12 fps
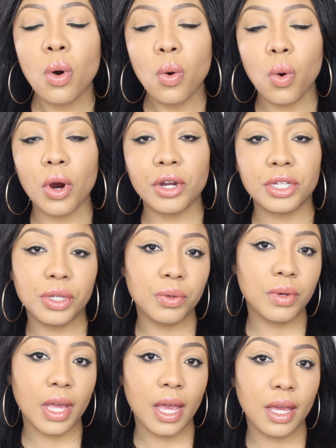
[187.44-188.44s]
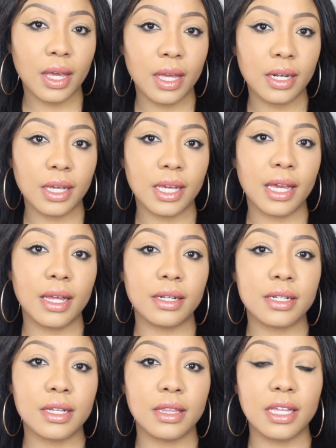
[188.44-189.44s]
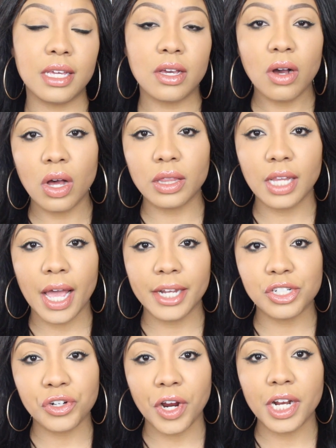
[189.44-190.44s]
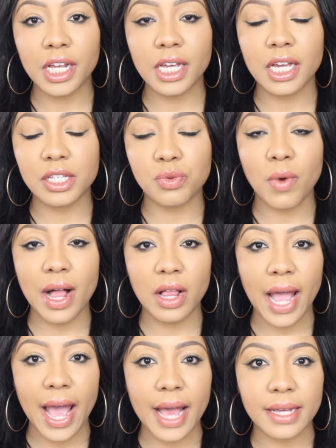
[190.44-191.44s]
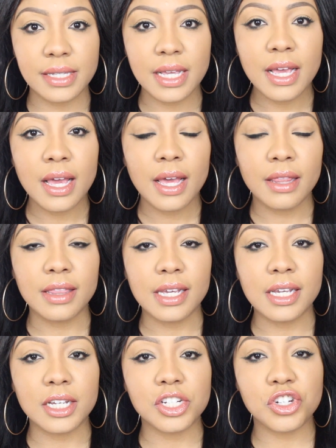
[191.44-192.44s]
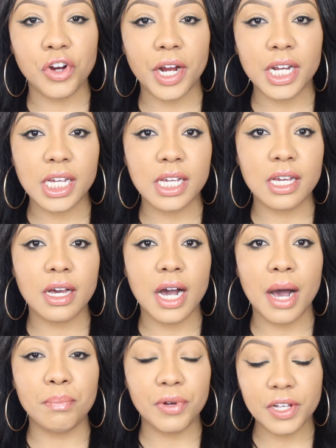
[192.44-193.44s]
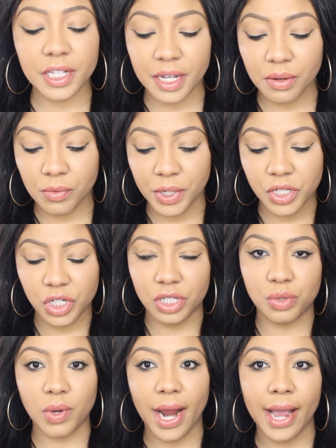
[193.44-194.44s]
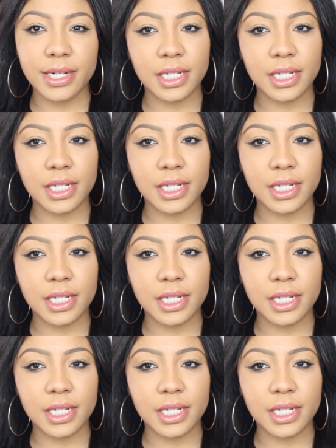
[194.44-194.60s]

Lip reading: or you can get the online training as well as the training booklet, which is what I